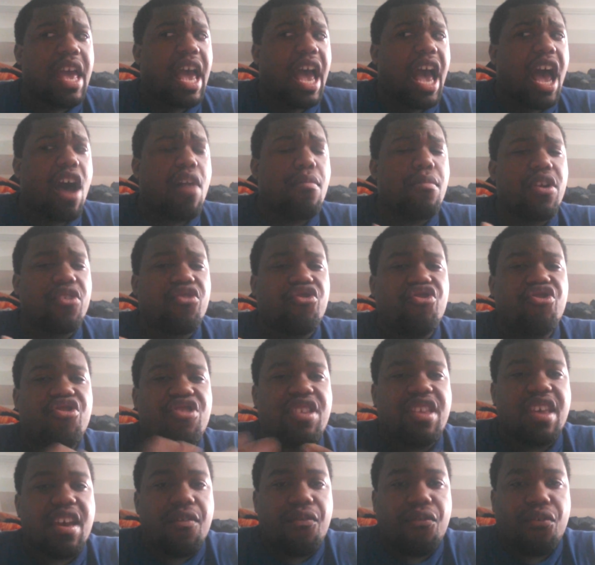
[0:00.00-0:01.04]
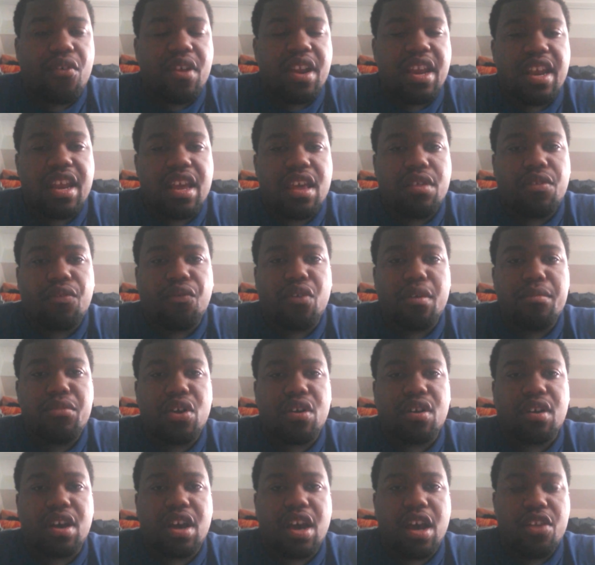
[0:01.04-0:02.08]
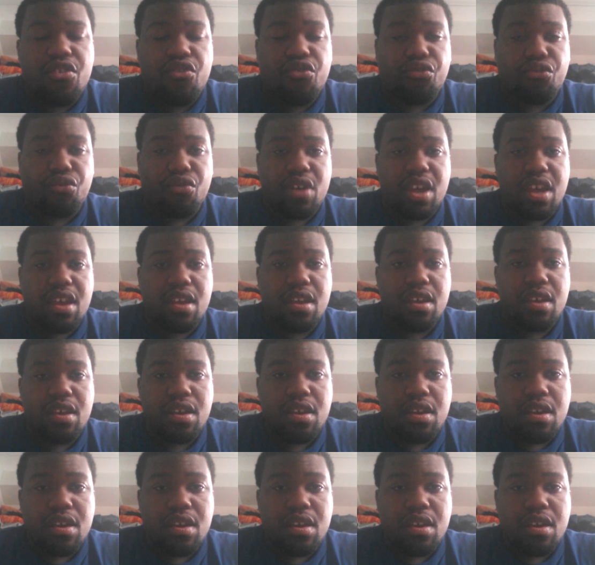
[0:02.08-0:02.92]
how much different it is from your country